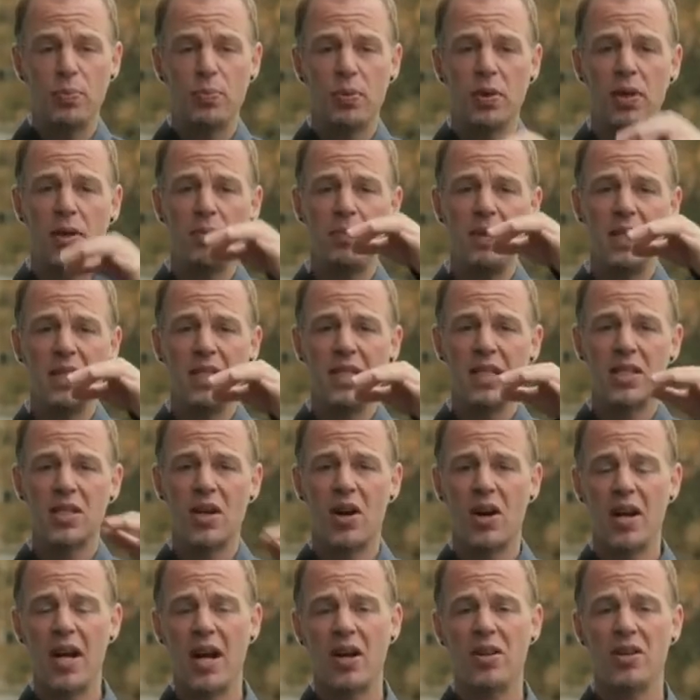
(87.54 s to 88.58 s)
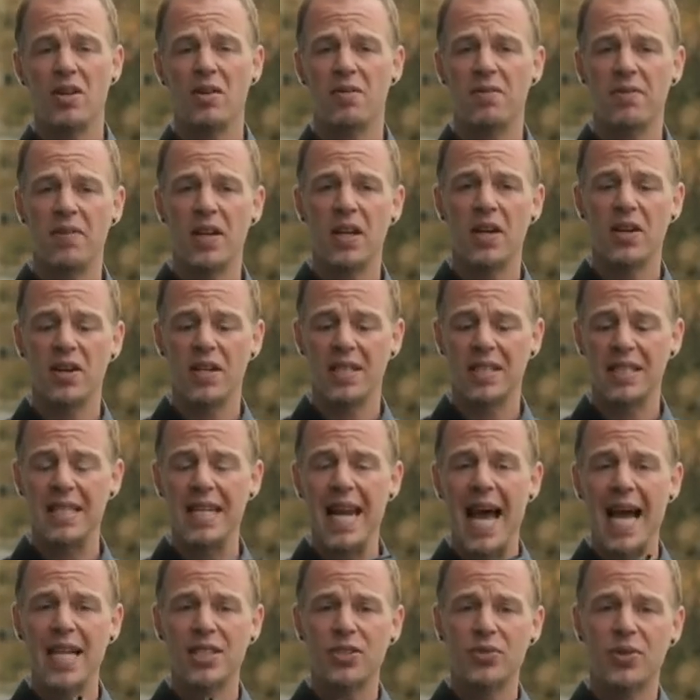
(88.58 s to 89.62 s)
you pull a business card out, your finger is
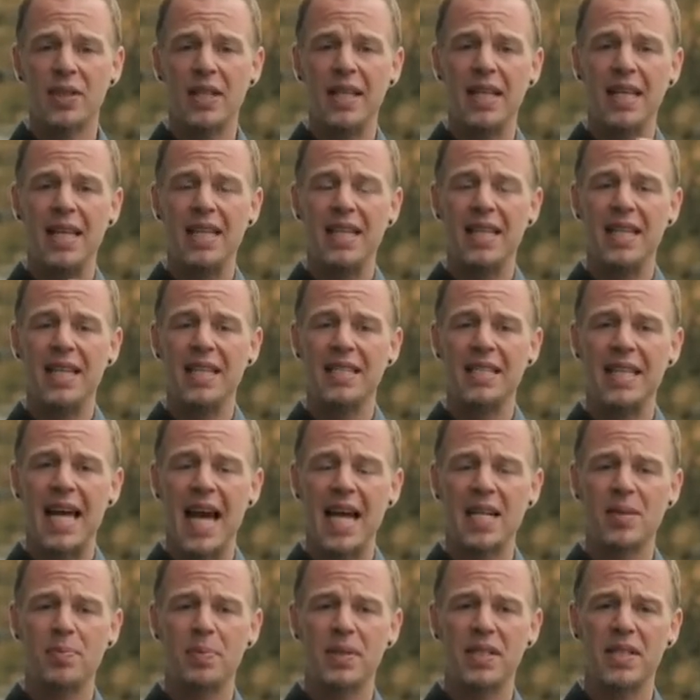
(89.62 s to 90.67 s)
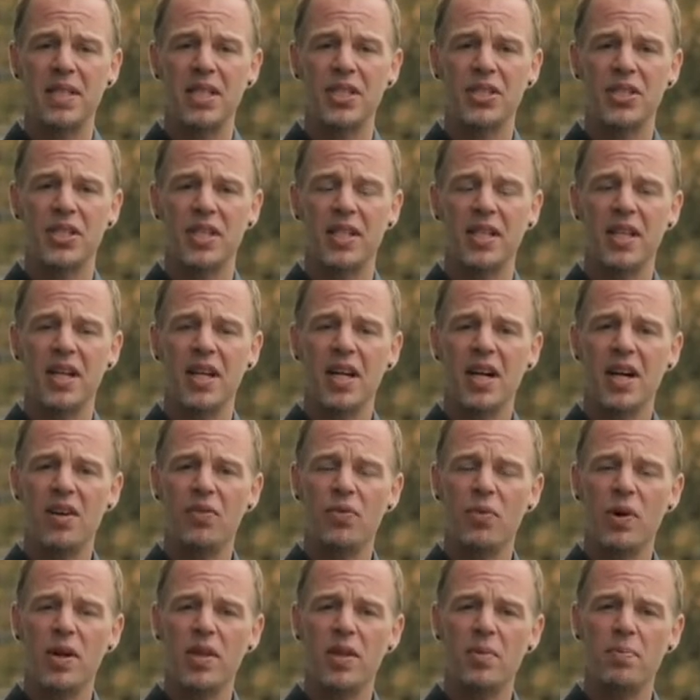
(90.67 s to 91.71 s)
naturally in the exact position
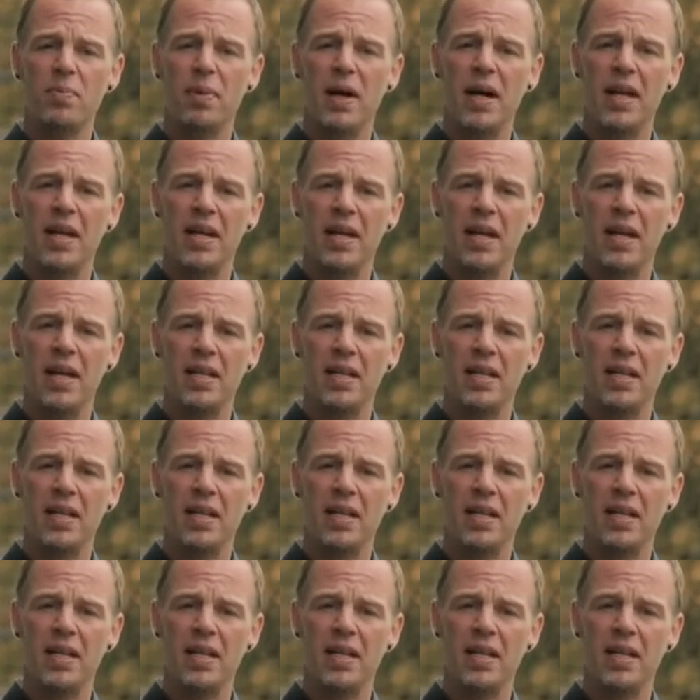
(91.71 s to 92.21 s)
of where the button